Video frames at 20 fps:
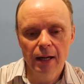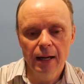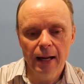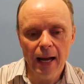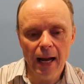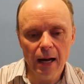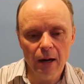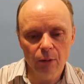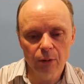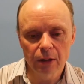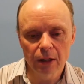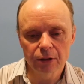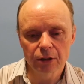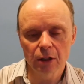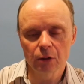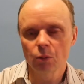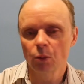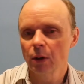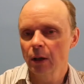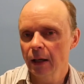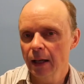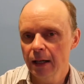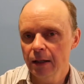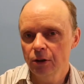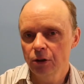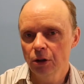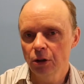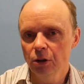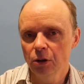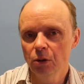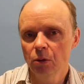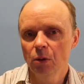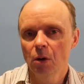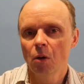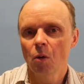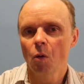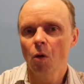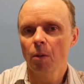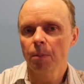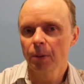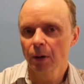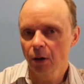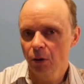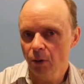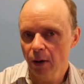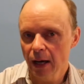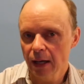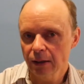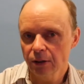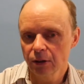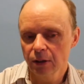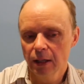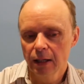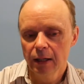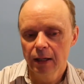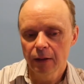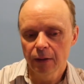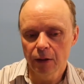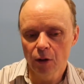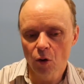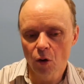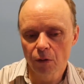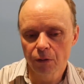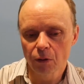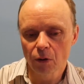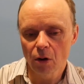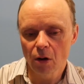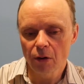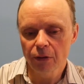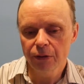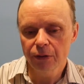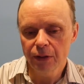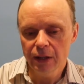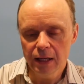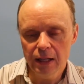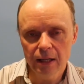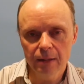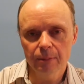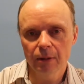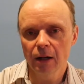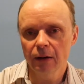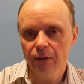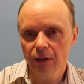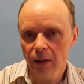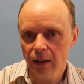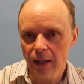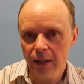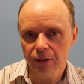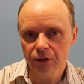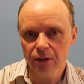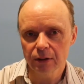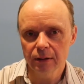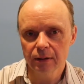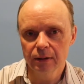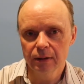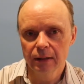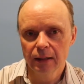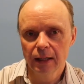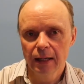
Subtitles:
How does it relate to or progress the overall theme of the lesson?